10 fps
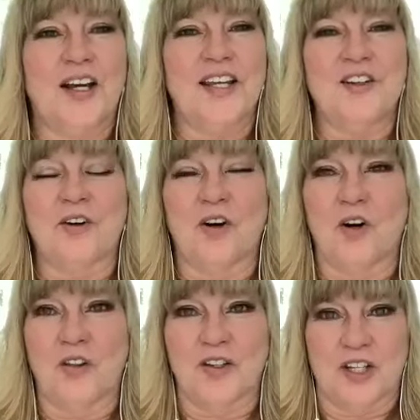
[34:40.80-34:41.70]
I hear
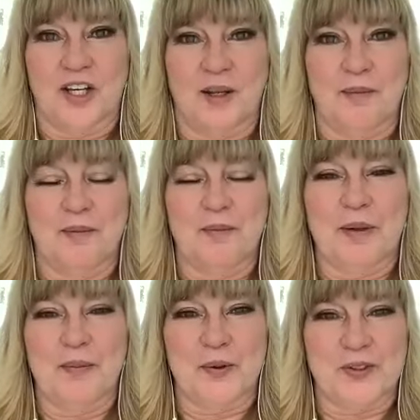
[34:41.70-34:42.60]
all the time
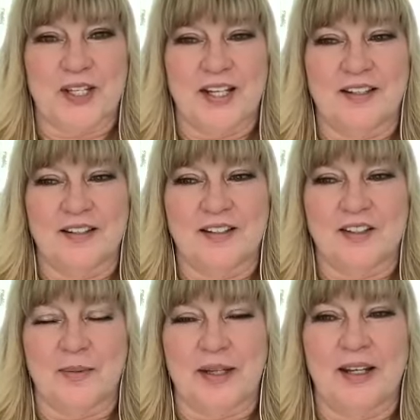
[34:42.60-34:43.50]
people say this
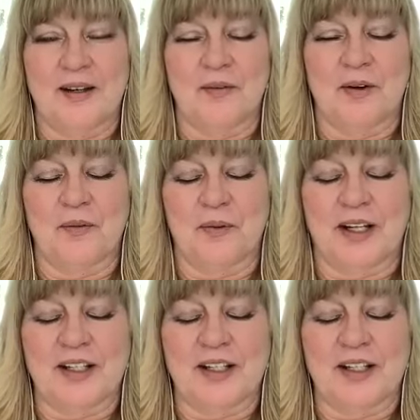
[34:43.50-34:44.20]
to me when I